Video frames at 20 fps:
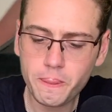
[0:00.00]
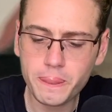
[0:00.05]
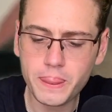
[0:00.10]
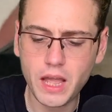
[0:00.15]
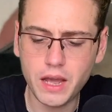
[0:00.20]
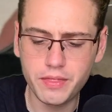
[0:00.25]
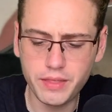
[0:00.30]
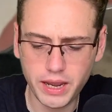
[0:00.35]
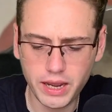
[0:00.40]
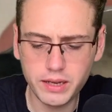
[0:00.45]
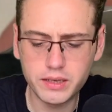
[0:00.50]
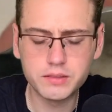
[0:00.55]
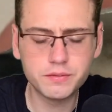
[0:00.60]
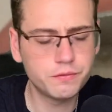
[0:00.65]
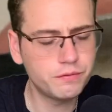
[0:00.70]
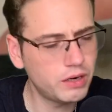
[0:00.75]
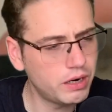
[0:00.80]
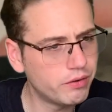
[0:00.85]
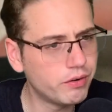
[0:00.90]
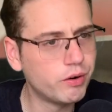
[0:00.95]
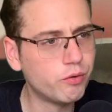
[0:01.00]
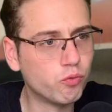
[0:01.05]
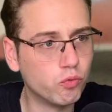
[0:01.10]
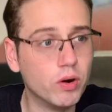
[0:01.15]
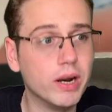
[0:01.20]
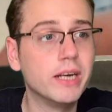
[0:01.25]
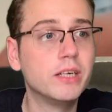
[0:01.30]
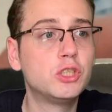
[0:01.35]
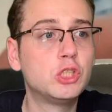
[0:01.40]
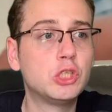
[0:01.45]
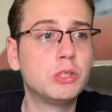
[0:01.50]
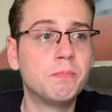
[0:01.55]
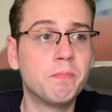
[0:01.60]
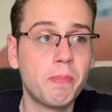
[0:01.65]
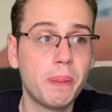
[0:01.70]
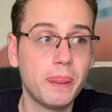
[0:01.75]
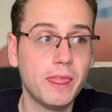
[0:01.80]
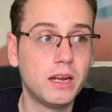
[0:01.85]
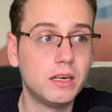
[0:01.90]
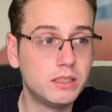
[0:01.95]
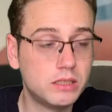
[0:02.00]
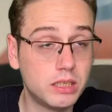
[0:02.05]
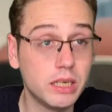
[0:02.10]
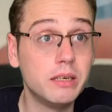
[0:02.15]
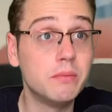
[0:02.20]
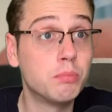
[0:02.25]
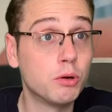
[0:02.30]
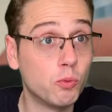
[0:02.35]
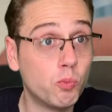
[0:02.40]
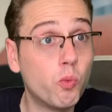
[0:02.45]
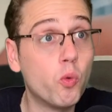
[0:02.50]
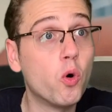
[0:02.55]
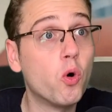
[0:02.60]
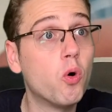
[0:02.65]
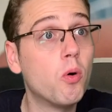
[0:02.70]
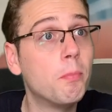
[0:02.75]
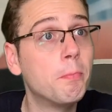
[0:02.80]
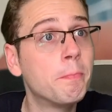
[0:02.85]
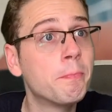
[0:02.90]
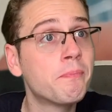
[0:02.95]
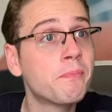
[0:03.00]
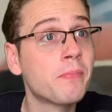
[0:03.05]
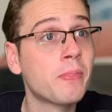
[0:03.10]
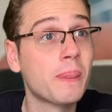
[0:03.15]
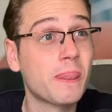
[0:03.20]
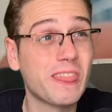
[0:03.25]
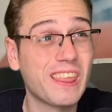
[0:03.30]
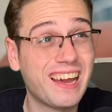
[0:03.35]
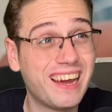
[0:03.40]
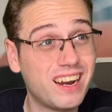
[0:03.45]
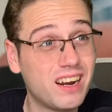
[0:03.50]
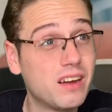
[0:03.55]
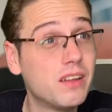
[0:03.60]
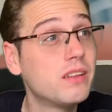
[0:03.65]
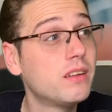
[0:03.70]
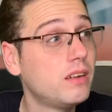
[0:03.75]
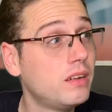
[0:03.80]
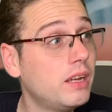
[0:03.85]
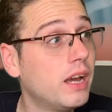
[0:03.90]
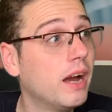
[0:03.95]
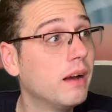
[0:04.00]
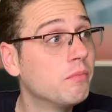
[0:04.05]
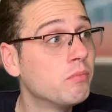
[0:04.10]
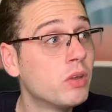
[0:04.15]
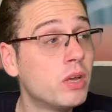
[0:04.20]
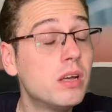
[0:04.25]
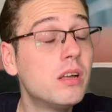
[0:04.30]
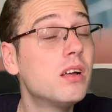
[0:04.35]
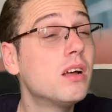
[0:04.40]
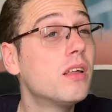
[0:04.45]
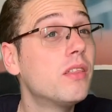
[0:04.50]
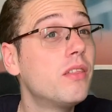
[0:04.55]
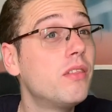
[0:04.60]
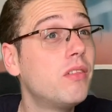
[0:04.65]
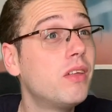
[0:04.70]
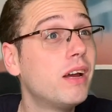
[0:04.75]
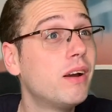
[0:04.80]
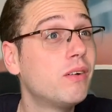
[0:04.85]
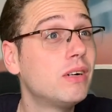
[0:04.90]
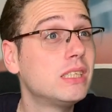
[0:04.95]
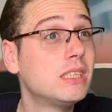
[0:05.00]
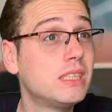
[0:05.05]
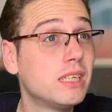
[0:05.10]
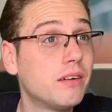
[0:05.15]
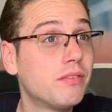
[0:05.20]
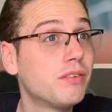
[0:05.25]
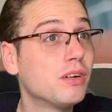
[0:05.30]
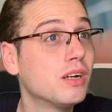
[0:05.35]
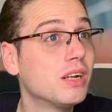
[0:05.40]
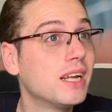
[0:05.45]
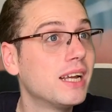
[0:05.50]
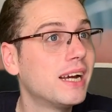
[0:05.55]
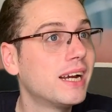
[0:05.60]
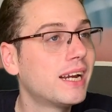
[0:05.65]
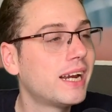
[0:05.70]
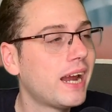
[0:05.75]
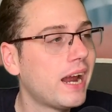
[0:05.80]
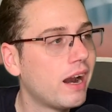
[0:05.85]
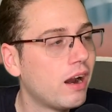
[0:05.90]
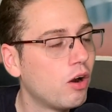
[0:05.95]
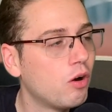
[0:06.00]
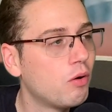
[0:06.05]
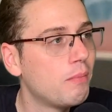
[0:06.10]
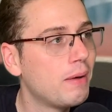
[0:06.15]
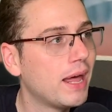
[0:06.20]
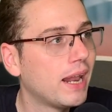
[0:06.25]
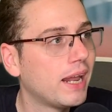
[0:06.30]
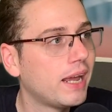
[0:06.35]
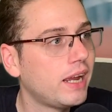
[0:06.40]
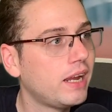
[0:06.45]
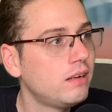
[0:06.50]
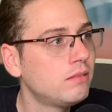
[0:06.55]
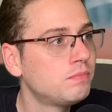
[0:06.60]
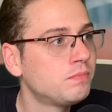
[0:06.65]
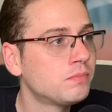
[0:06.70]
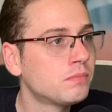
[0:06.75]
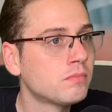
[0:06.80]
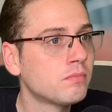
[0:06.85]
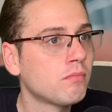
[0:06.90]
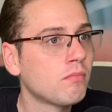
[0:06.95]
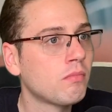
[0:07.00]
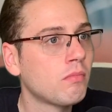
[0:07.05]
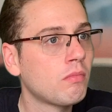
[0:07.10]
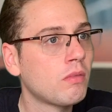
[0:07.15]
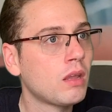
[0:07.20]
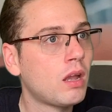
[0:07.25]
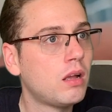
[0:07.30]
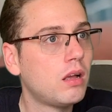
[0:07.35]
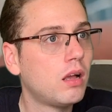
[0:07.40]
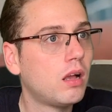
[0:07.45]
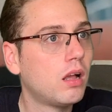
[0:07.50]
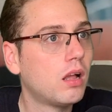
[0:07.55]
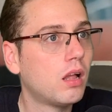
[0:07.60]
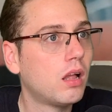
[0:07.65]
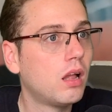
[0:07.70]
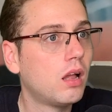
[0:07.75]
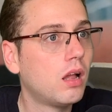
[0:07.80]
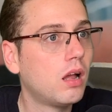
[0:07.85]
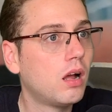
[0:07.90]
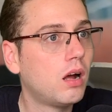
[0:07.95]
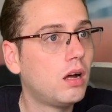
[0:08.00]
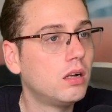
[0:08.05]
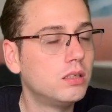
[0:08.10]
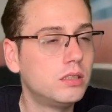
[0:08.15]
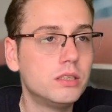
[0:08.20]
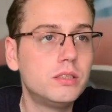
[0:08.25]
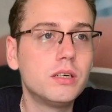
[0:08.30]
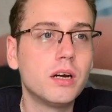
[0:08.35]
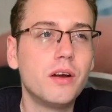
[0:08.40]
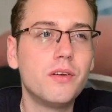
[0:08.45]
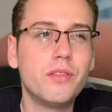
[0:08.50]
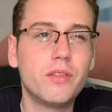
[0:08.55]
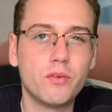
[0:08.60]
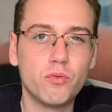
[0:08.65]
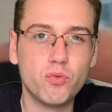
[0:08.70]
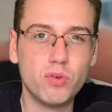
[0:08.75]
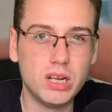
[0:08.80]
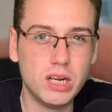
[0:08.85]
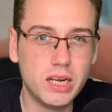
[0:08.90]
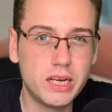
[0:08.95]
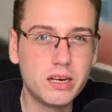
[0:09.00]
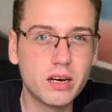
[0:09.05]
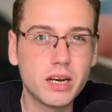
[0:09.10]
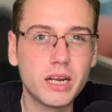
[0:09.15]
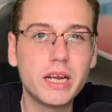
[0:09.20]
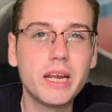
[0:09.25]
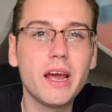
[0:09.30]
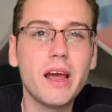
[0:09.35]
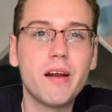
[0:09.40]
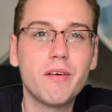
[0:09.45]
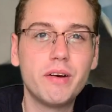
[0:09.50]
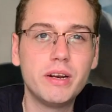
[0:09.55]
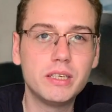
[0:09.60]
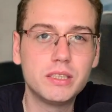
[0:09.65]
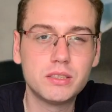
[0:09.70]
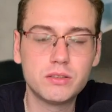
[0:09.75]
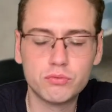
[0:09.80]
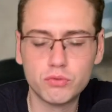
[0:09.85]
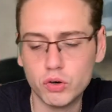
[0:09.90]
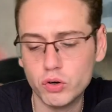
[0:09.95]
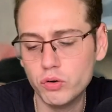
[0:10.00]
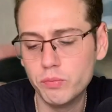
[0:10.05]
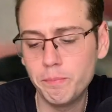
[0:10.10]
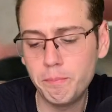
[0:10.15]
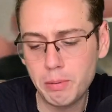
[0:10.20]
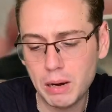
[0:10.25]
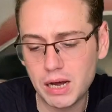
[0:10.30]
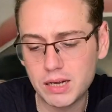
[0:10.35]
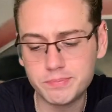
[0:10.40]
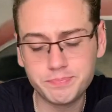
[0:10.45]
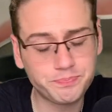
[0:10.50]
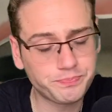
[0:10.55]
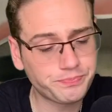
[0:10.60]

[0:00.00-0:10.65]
That is very rich and deep and warm. And there is definitely a caramelly undertone that really kind of carries through. But